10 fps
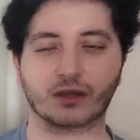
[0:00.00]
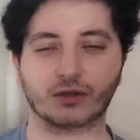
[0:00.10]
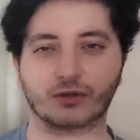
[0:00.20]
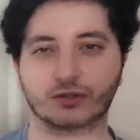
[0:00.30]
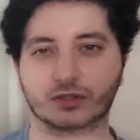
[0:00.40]

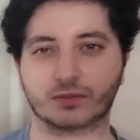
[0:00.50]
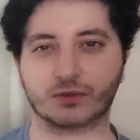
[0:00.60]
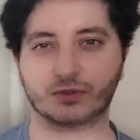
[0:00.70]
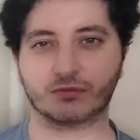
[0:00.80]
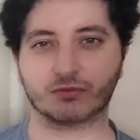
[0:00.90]
you're not
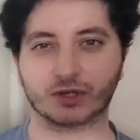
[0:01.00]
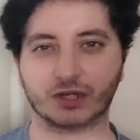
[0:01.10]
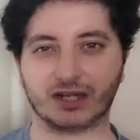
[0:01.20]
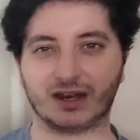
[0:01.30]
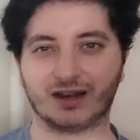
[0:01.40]
supposed to
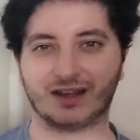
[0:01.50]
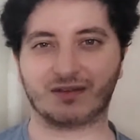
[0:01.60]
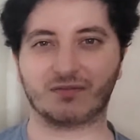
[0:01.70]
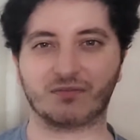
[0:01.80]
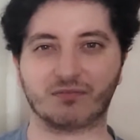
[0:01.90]
really
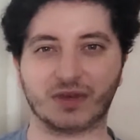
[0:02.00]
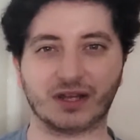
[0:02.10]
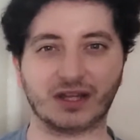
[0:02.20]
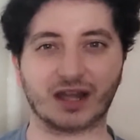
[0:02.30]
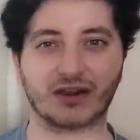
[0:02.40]
like
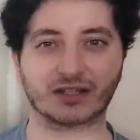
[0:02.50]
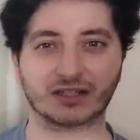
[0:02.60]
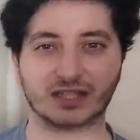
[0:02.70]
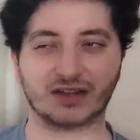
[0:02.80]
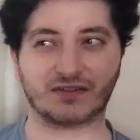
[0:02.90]
many
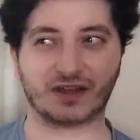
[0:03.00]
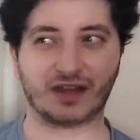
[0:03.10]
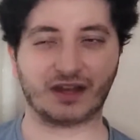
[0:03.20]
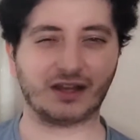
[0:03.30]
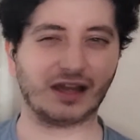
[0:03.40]
characters, if
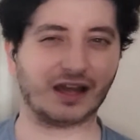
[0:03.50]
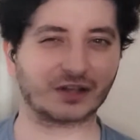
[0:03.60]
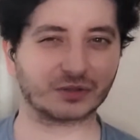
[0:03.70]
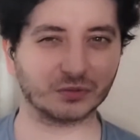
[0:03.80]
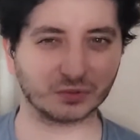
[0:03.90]
any
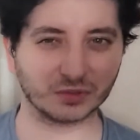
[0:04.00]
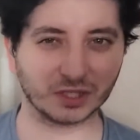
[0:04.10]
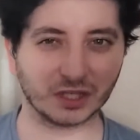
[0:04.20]
at all.